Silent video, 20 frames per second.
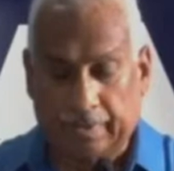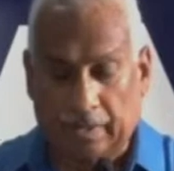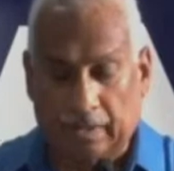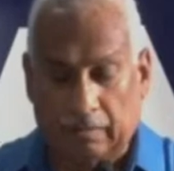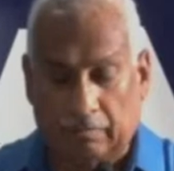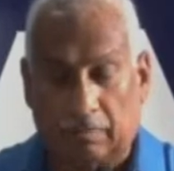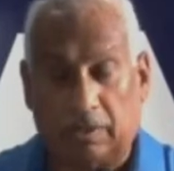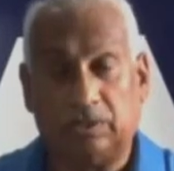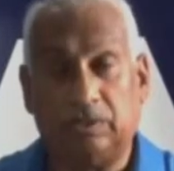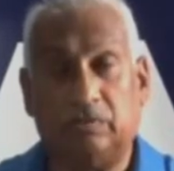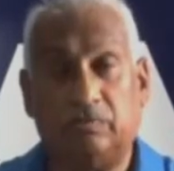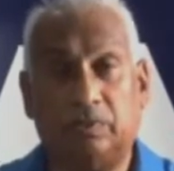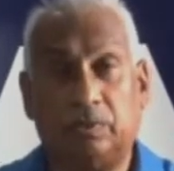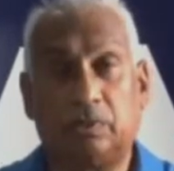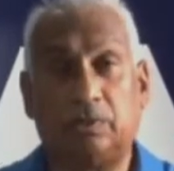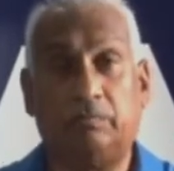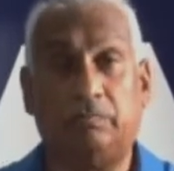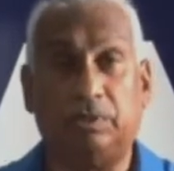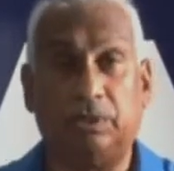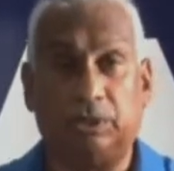much of our
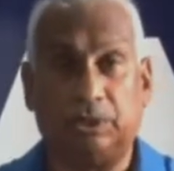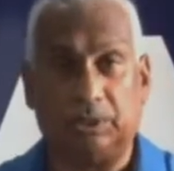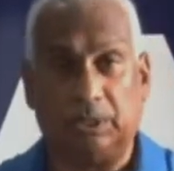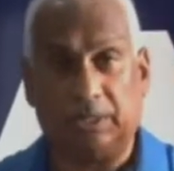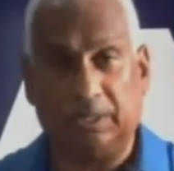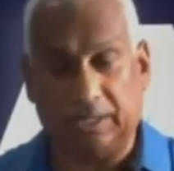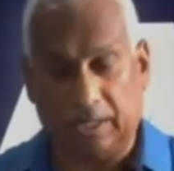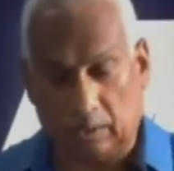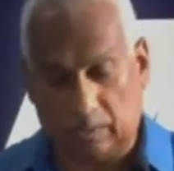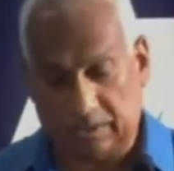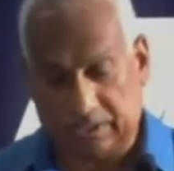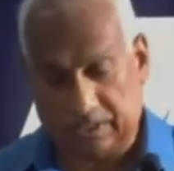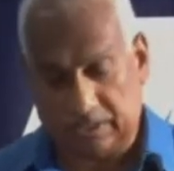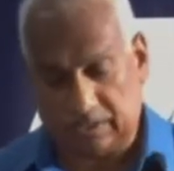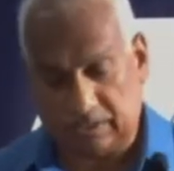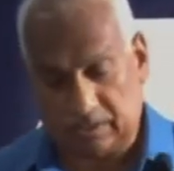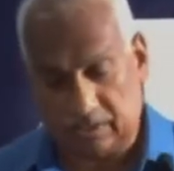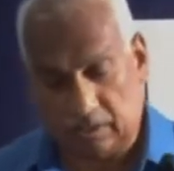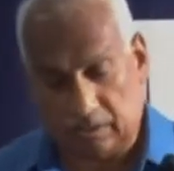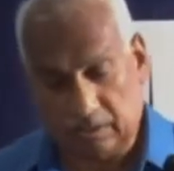commercial and housing
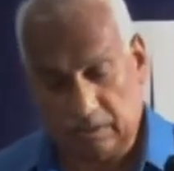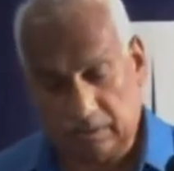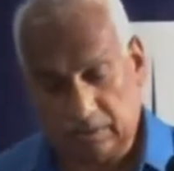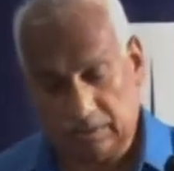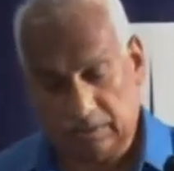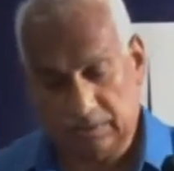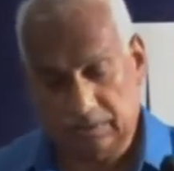stock